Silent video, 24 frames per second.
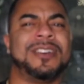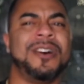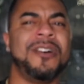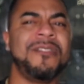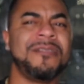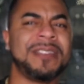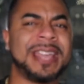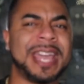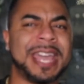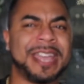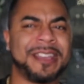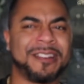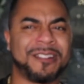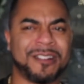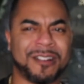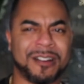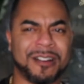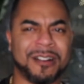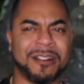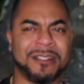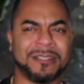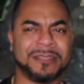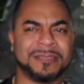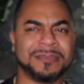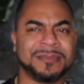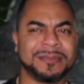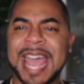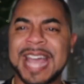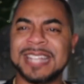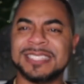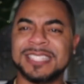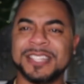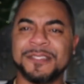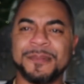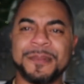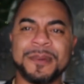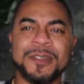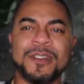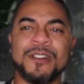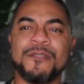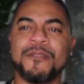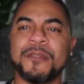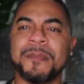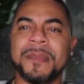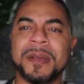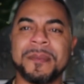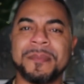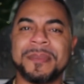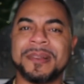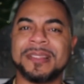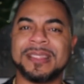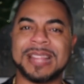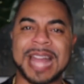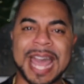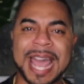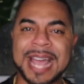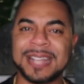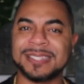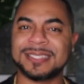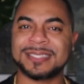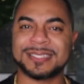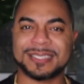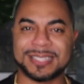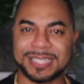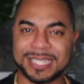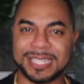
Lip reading: Okay, girl. As if we don't remember last